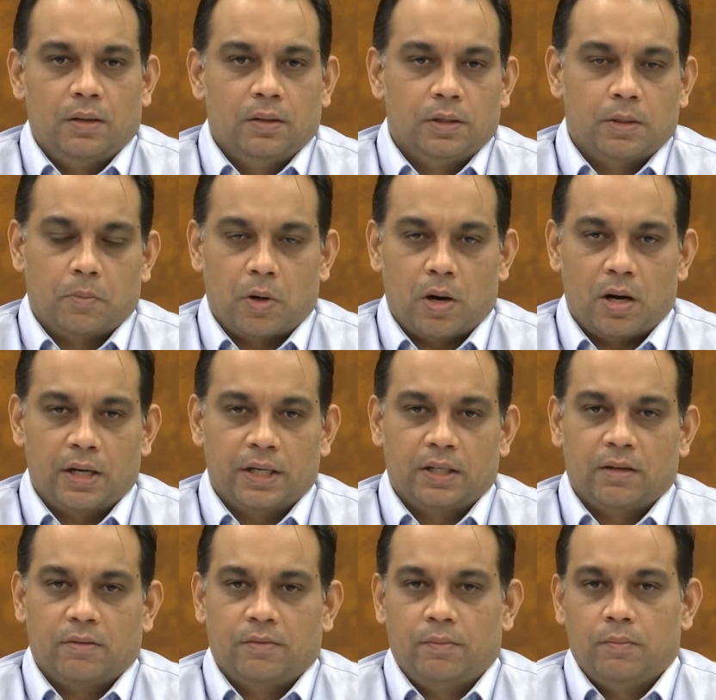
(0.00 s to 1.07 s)
the product
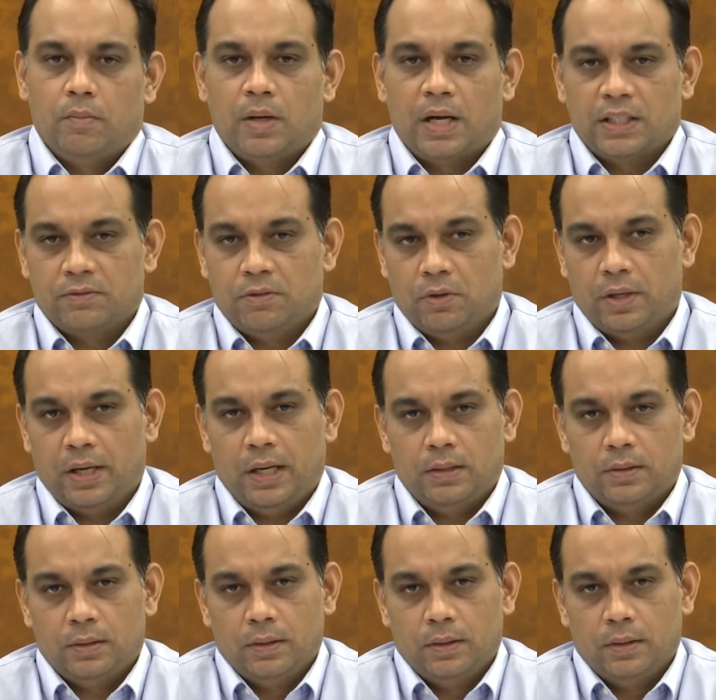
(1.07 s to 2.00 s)
of mass flow rate,